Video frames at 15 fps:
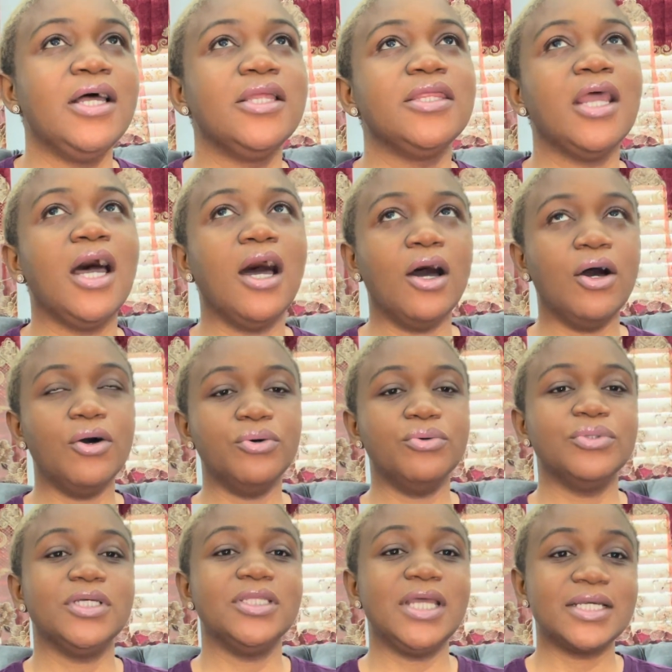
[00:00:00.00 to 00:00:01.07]
Now
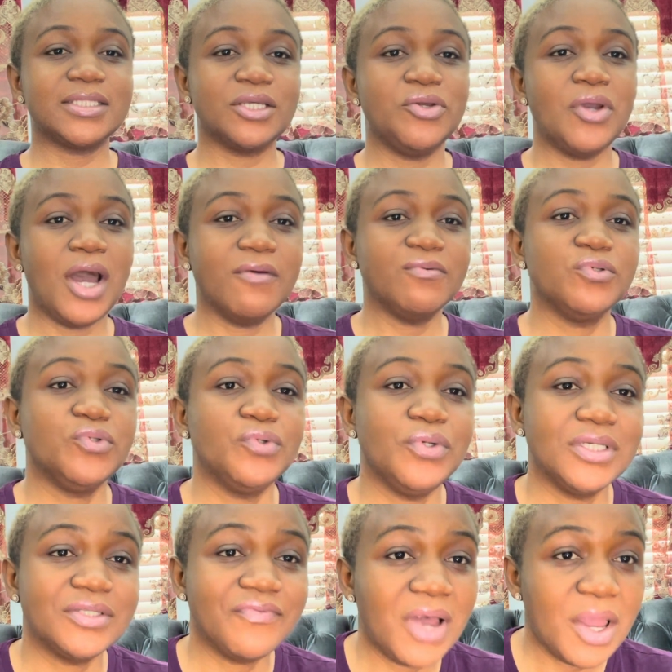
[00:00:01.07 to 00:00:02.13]
the next thing you have to do
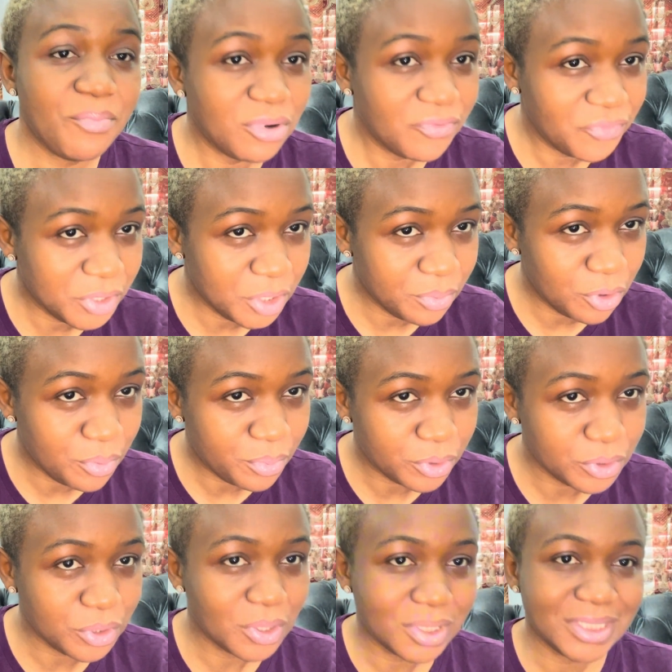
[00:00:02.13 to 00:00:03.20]
is find profitable
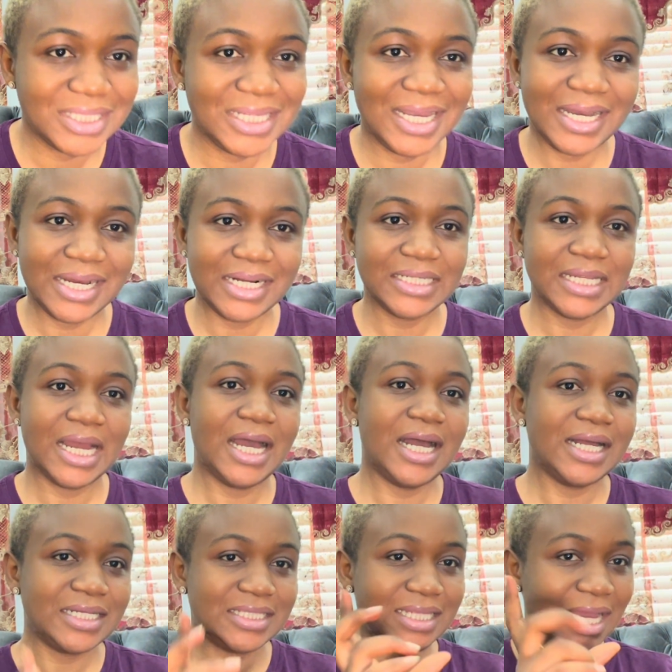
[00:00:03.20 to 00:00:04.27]
products that
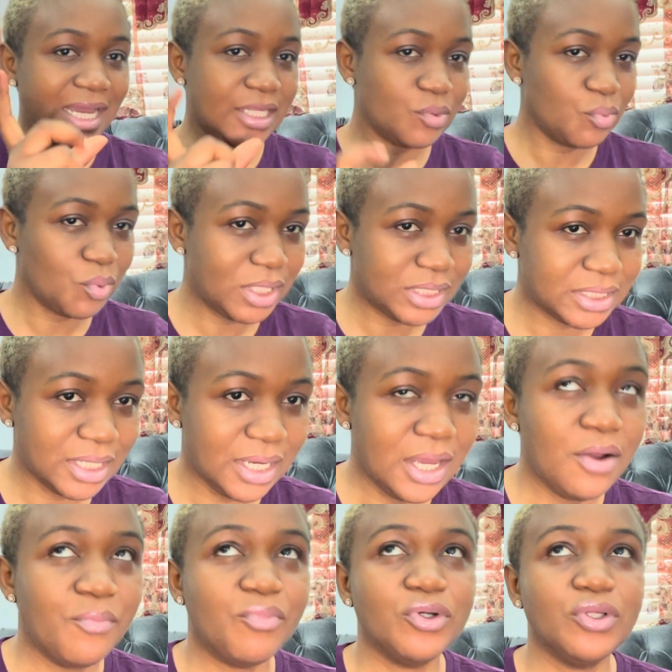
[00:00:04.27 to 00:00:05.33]
are lightweight,
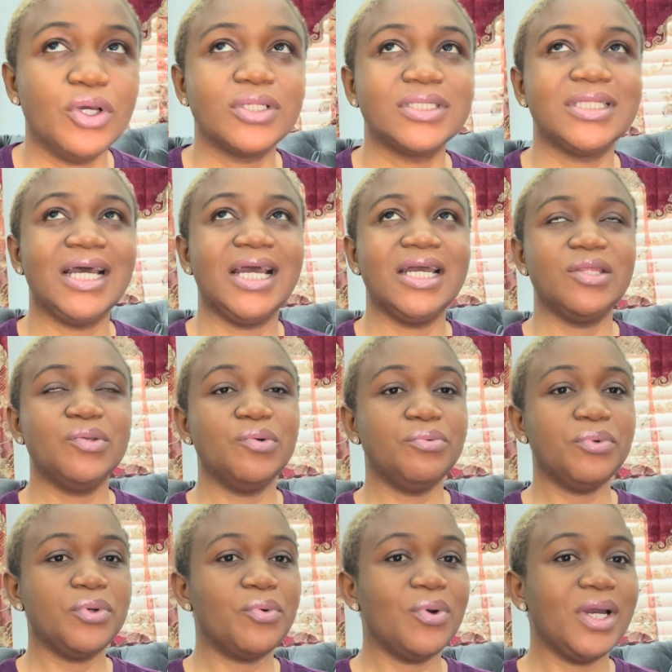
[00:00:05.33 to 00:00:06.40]
products that don't
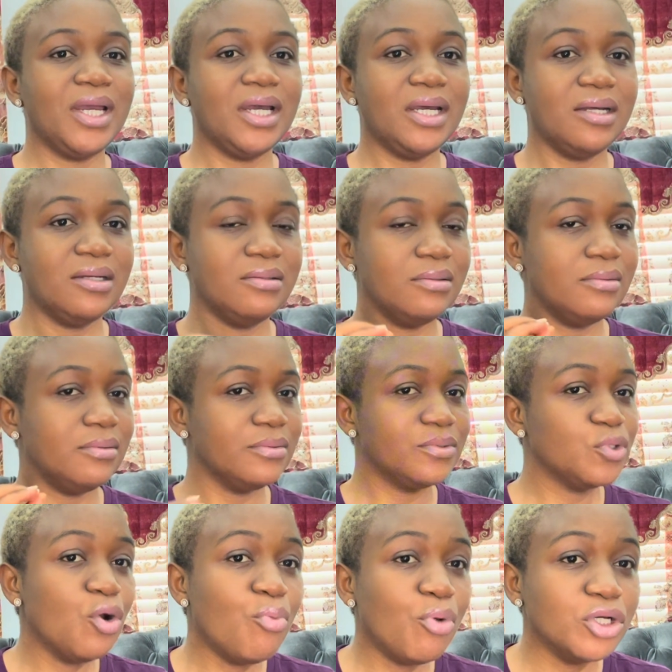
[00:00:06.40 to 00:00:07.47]
require
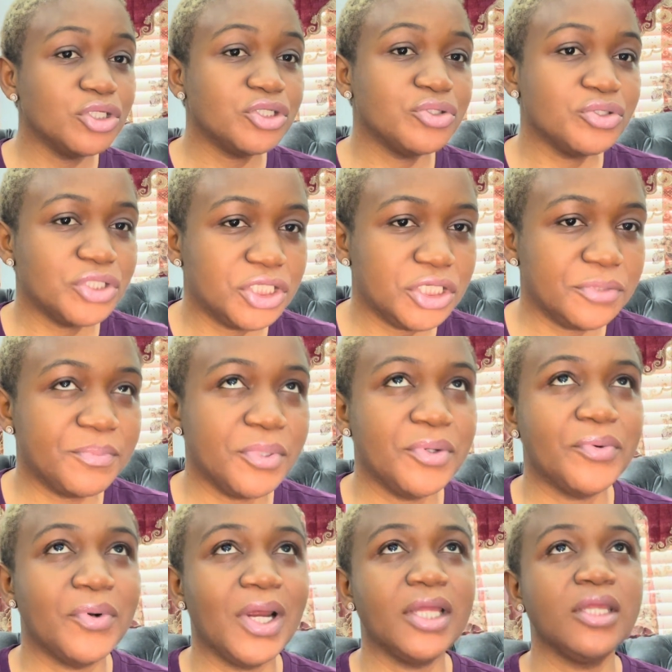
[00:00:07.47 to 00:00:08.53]
so much to ship,
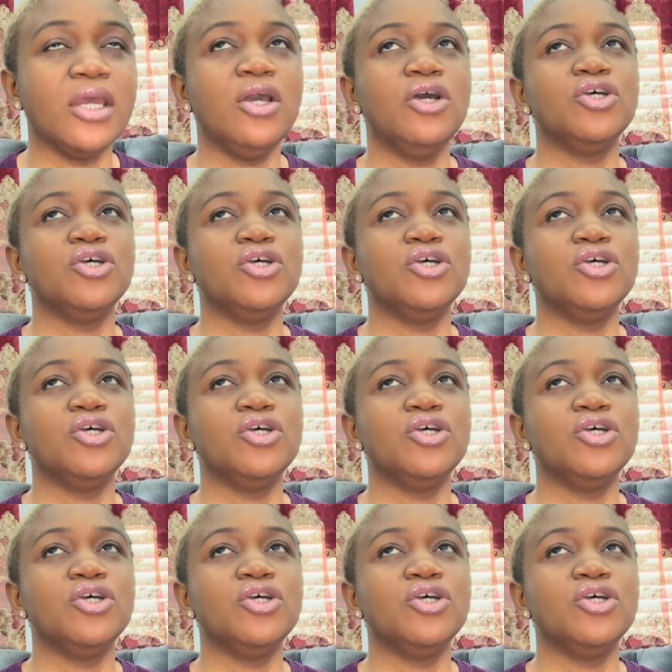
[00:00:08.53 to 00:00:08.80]
right?